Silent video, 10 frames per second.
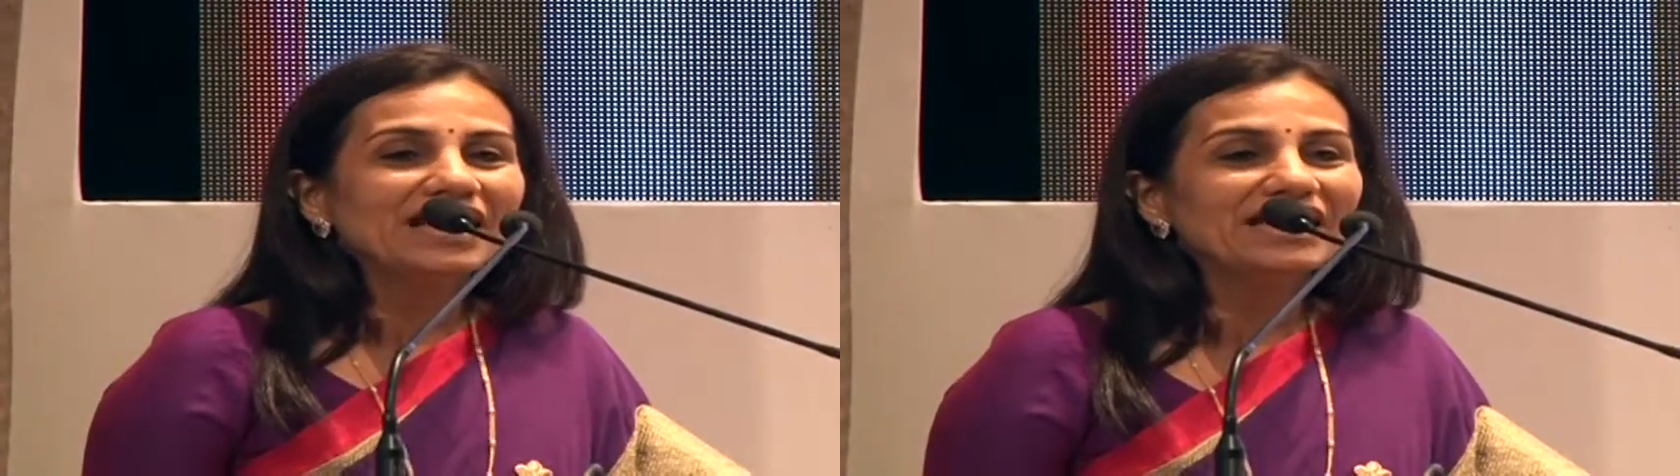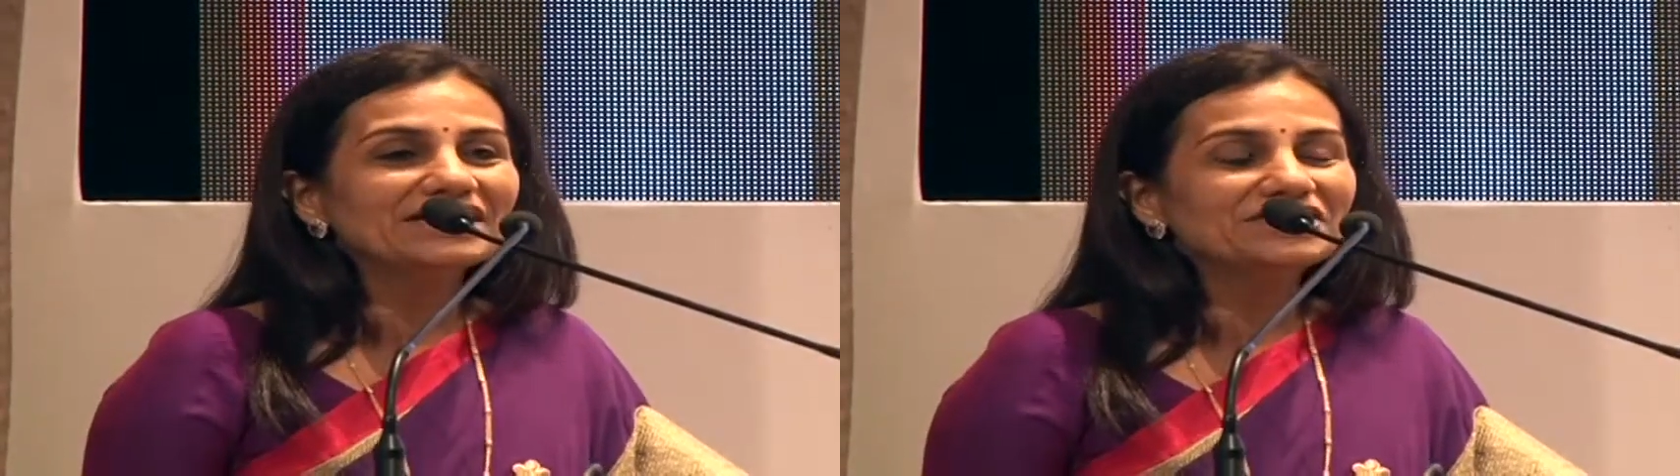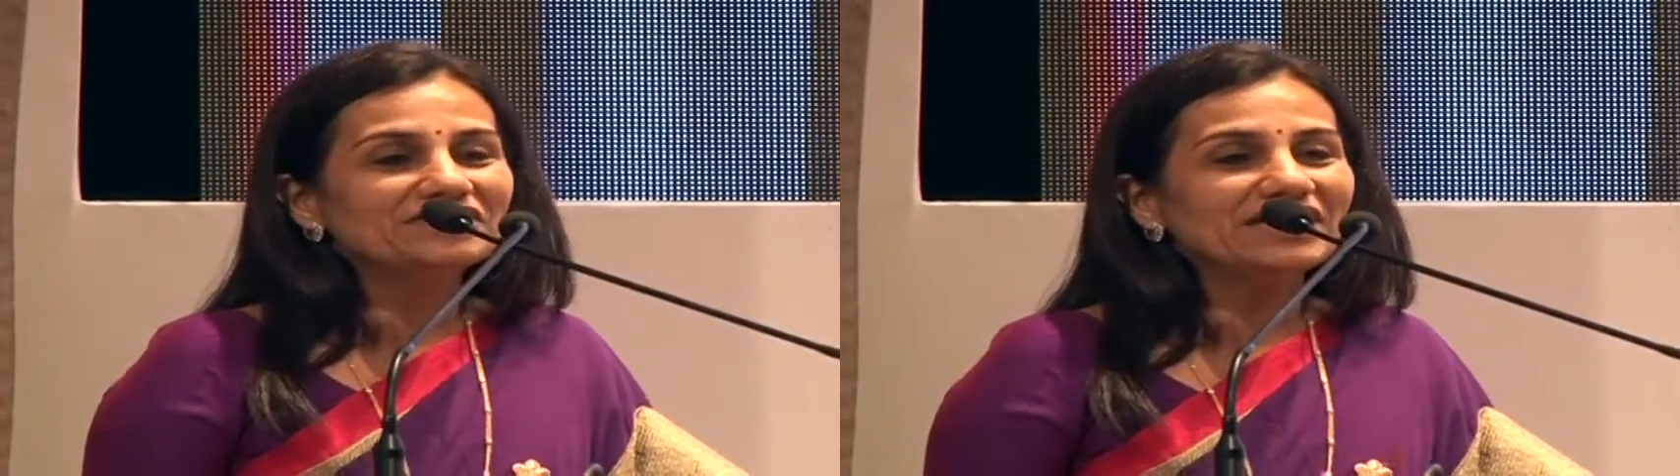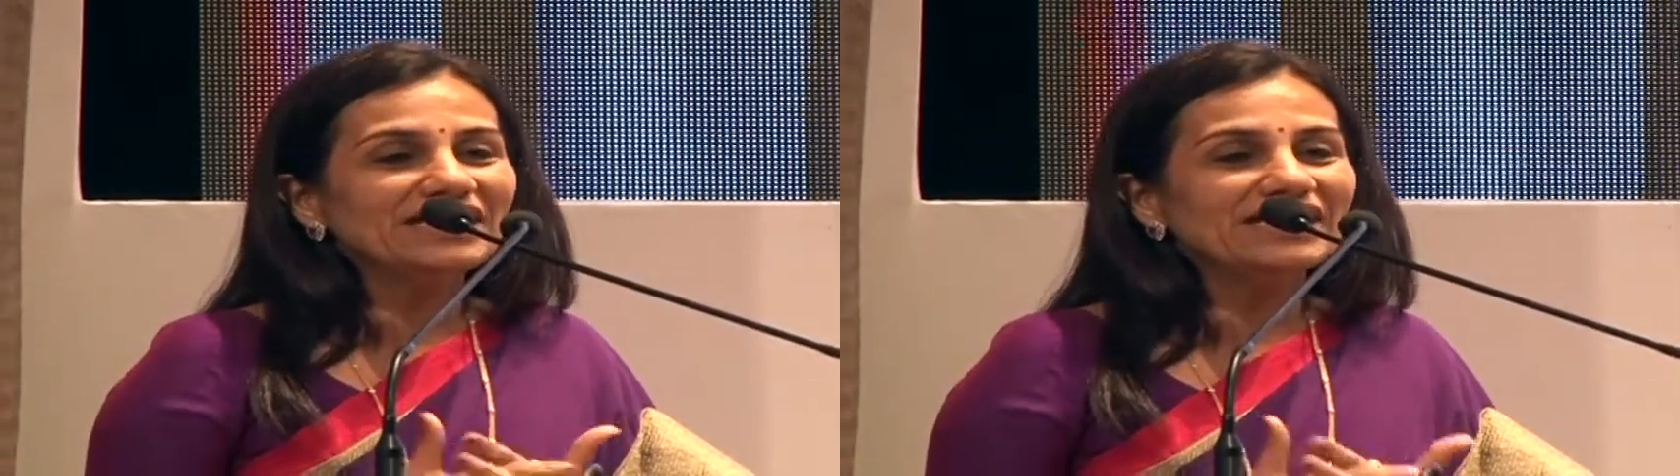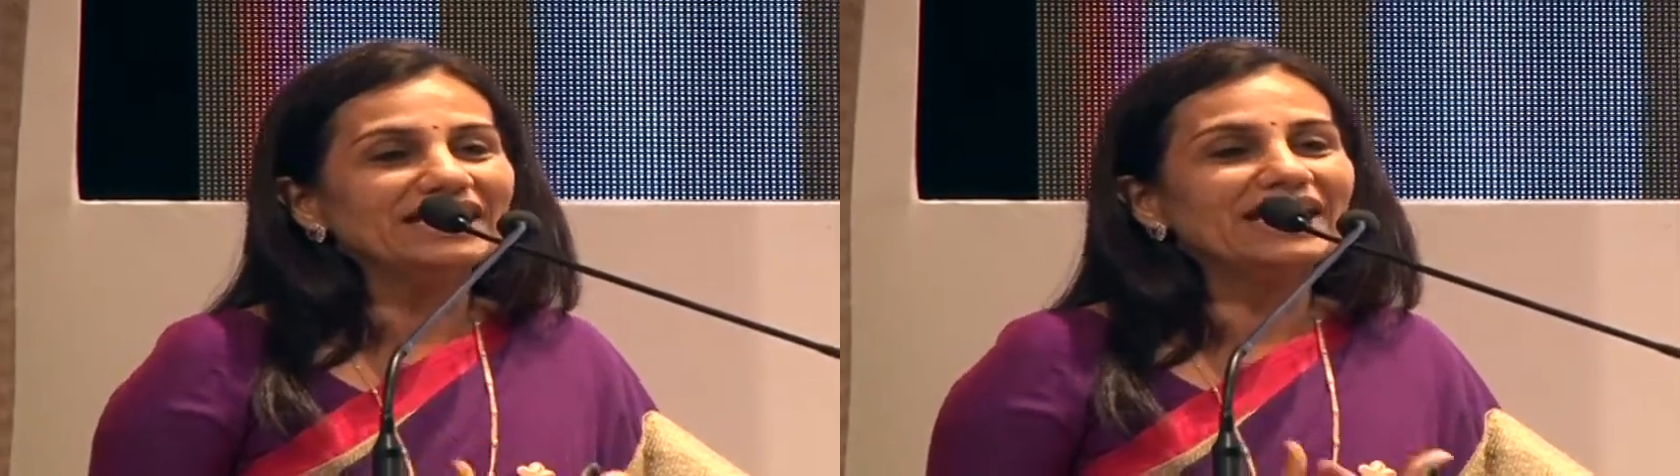And it
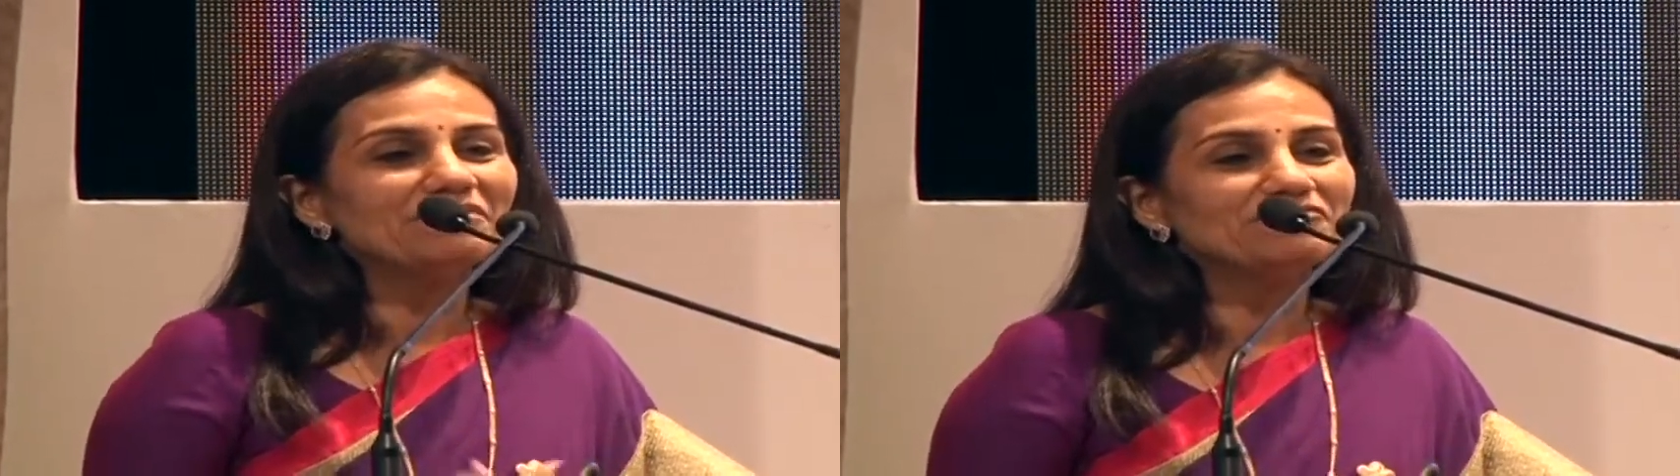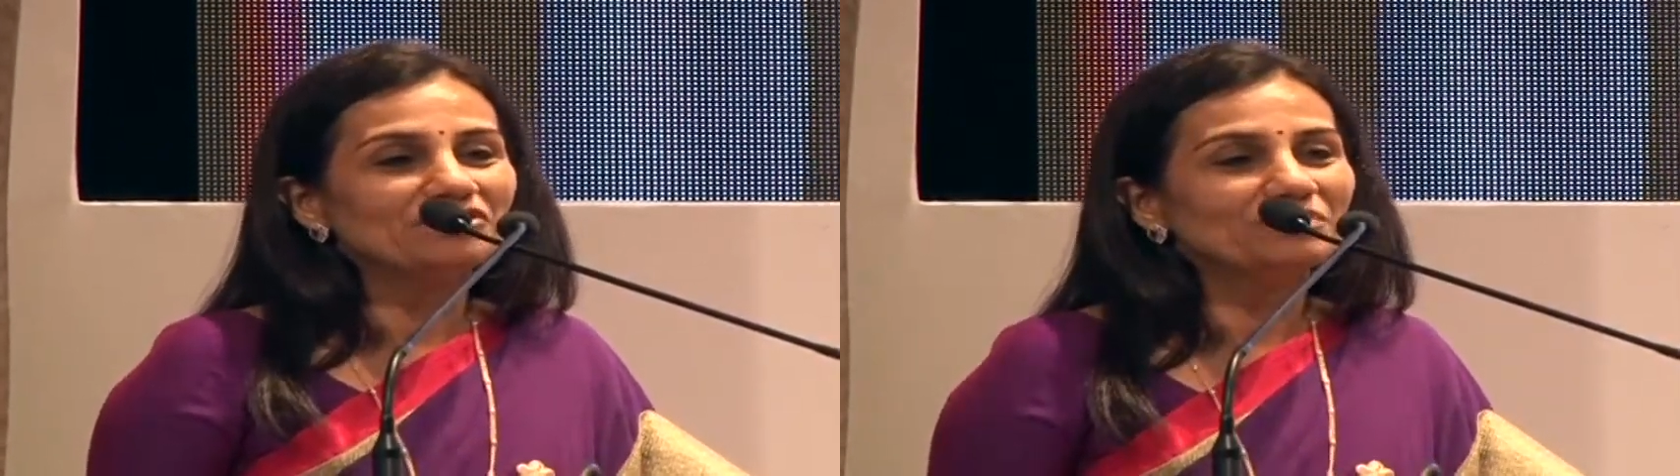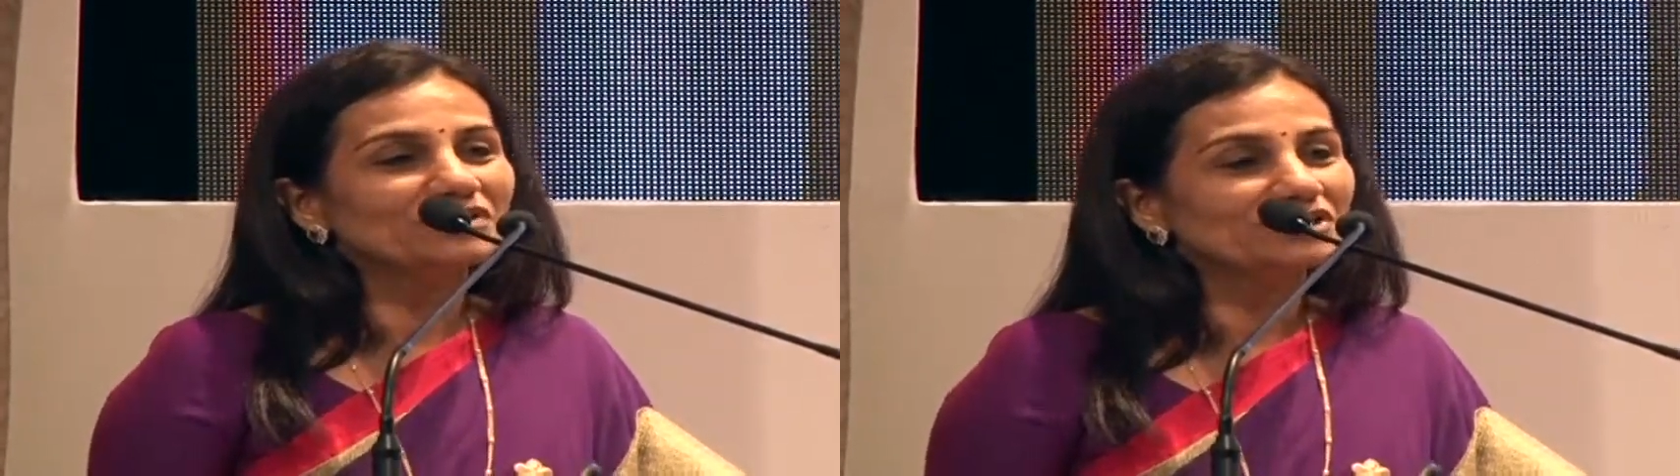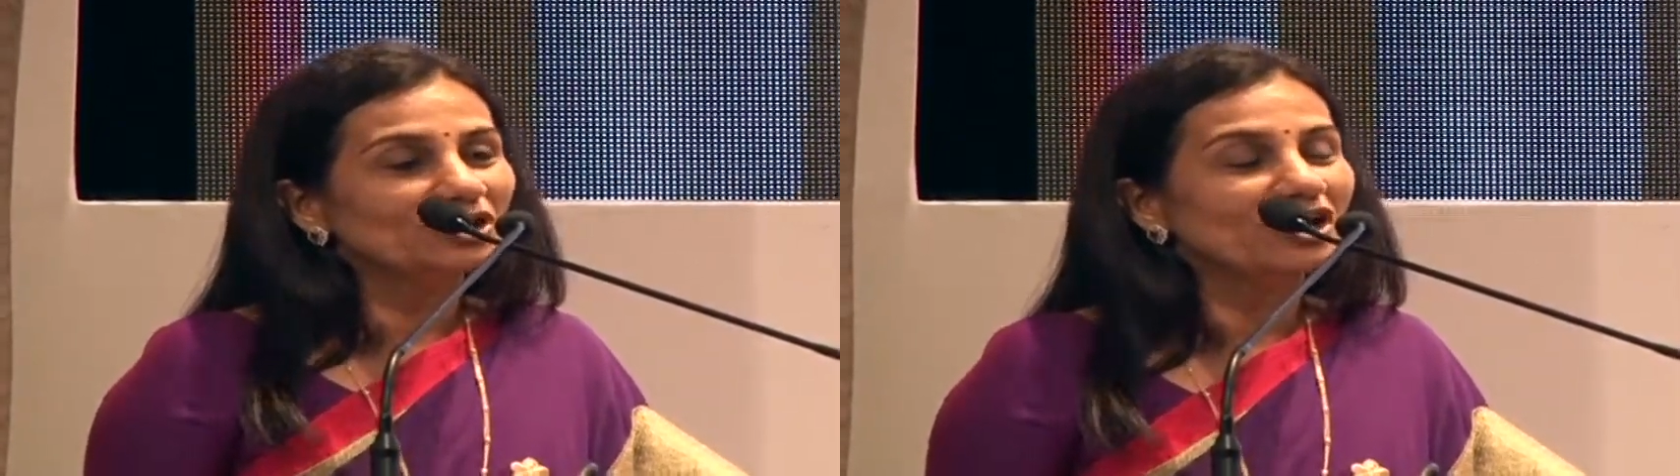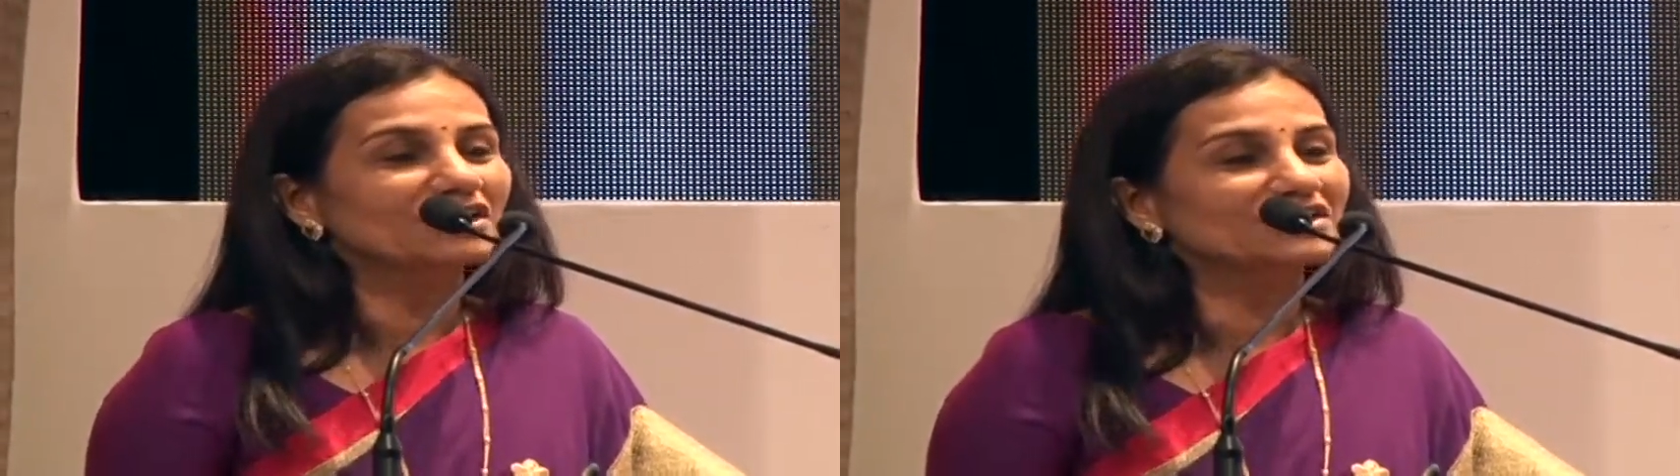really came from the
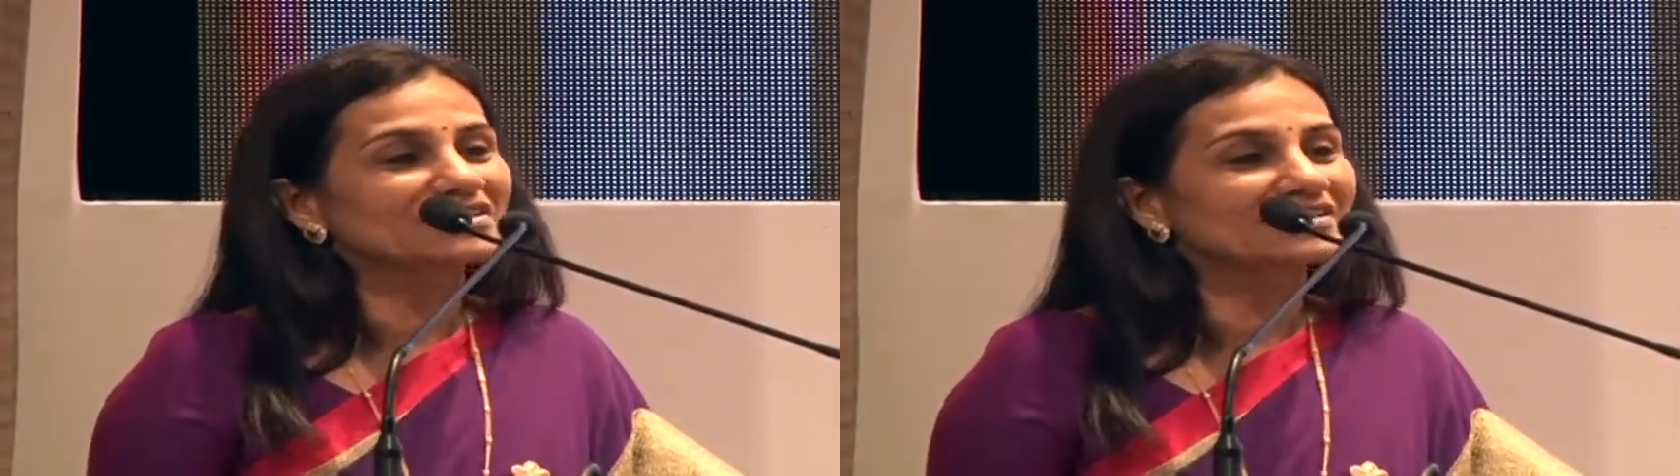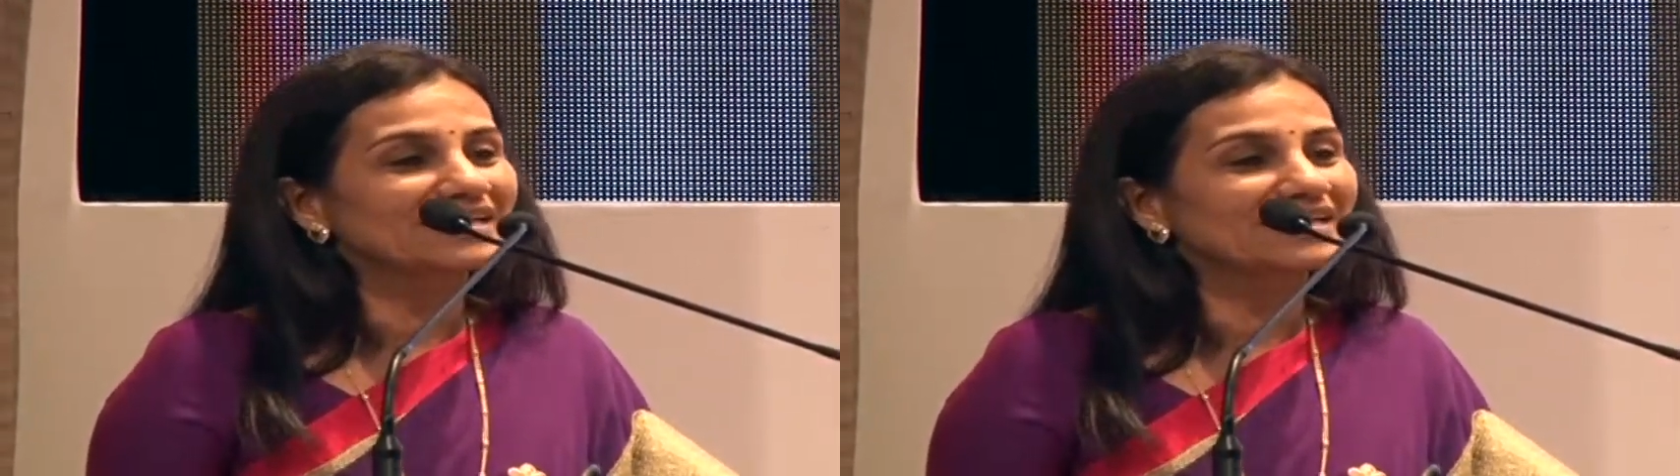thought